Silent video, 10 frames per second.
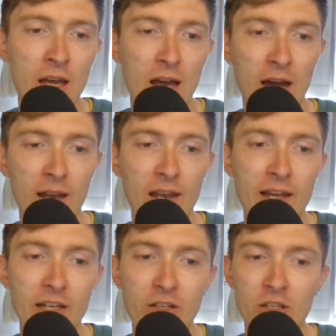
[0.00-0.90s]
I
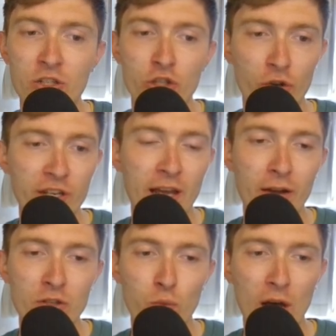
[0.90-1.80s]
like
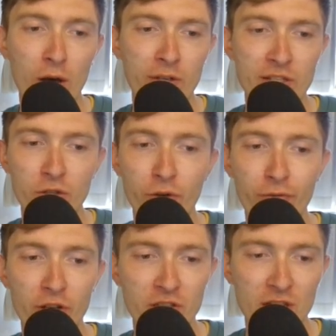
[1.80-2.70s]
Jeannier as well. He's a good
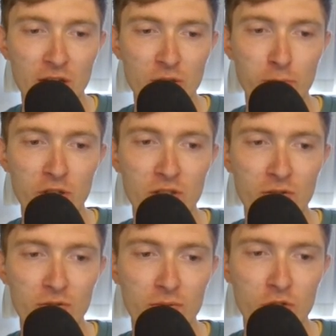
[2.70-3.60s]
versatile
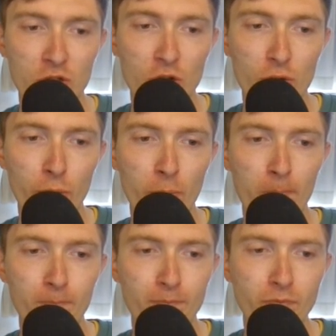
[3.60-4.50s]
sprinter too.
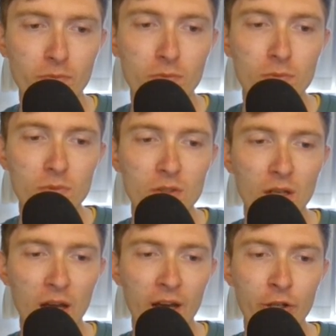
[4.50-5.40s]

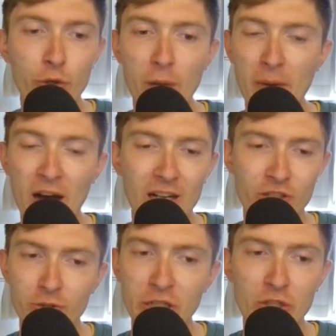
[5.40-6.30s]
Hugo
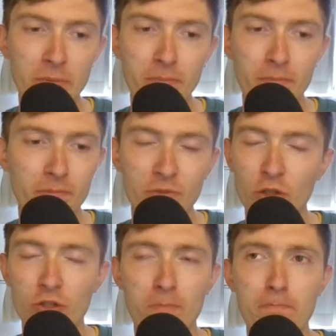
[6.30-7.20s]
Page usually
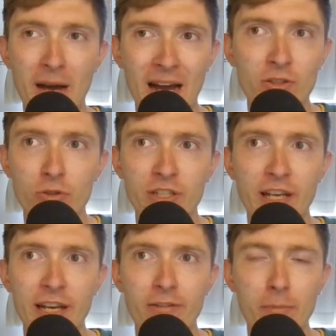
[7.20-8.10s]
does bad all
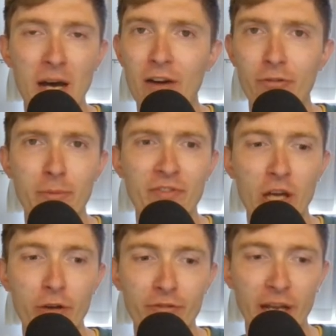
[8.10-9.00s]
year, apart from in the
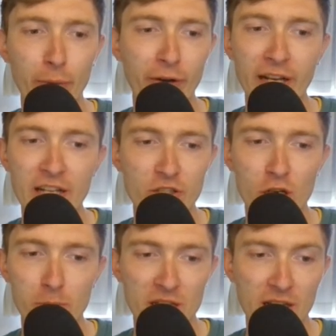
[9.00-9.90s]
Dauphiné where he gets
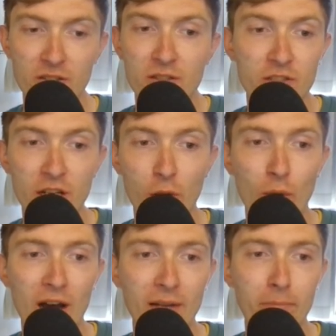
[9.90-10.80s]
top 10s. Don't know
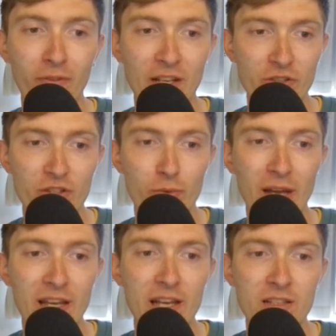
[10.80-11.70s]
why, but that's just the
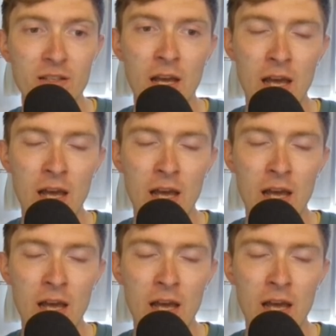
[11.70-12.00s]
way it is.